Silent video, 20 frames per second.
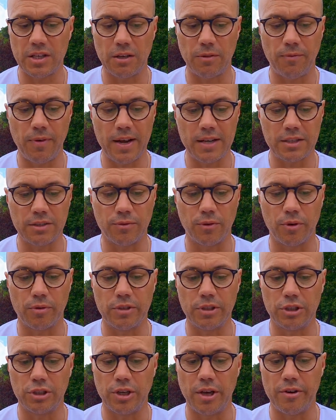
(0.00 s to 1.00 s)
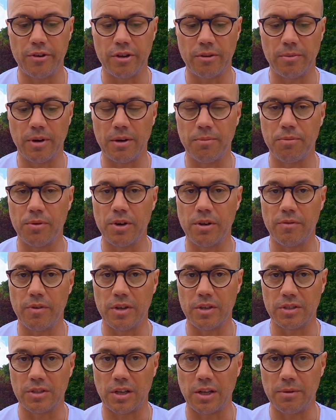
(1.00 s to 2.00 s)
and thanks for resharing my
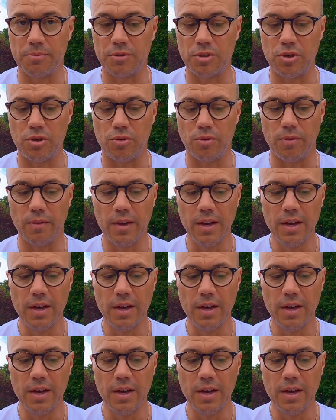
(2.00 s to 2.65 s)
previous clips too.